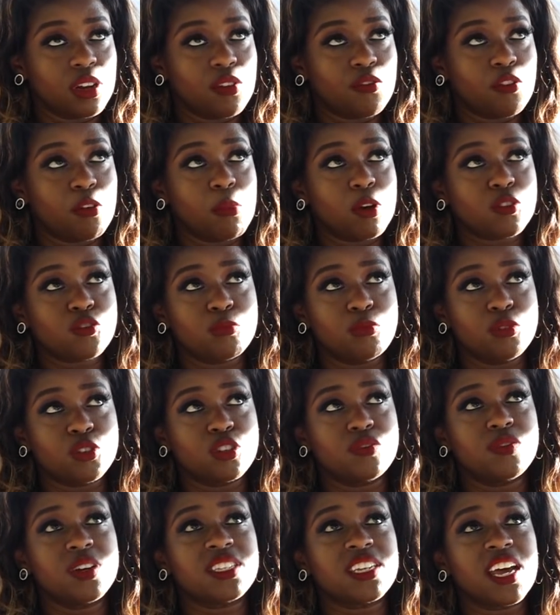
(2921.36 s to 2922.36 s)
From Oxford
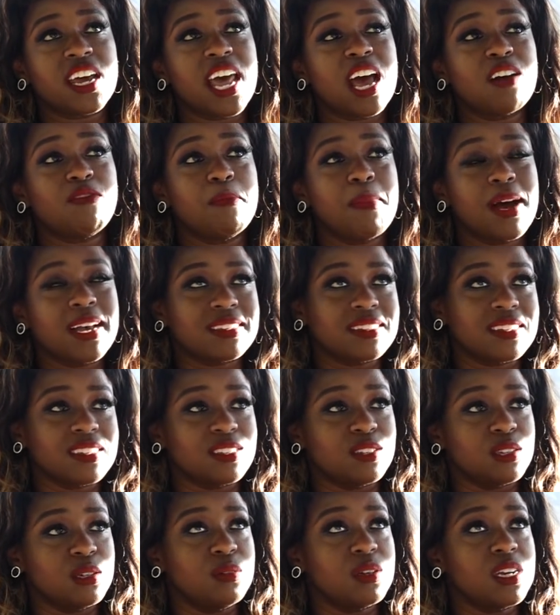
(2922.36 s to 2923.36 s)
Brookes University, and I have a master's
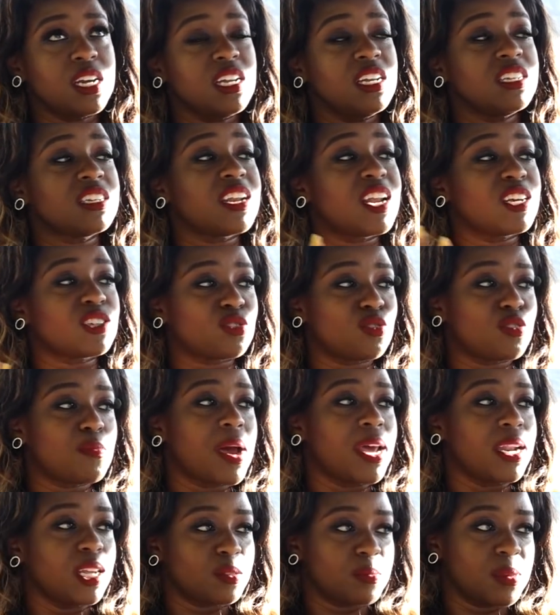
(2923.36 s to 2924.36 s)
degree in international
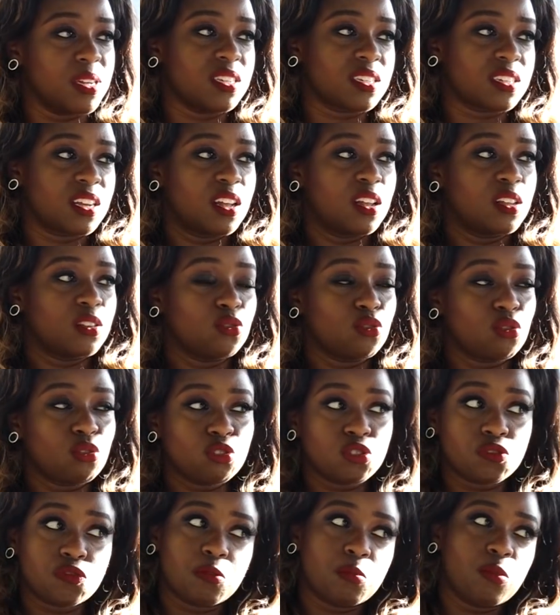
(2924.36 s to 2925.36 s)
management,
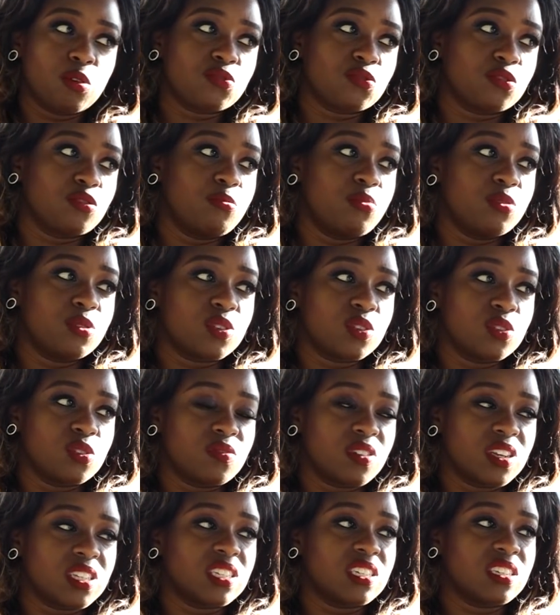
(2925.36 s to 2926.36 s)
also from Oxford Brookes
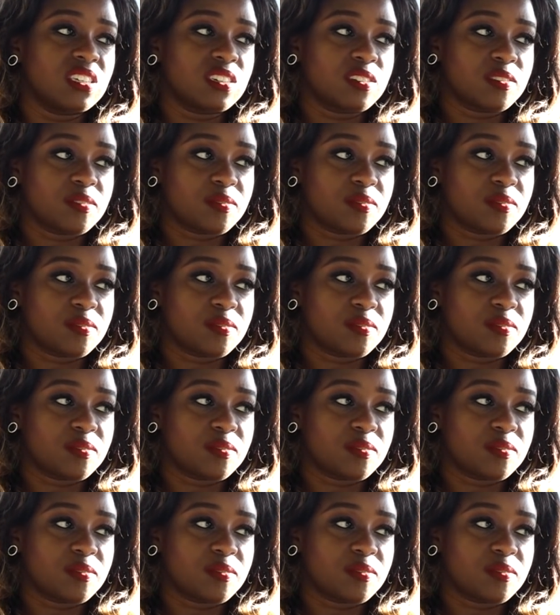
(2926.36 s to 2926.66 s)
University.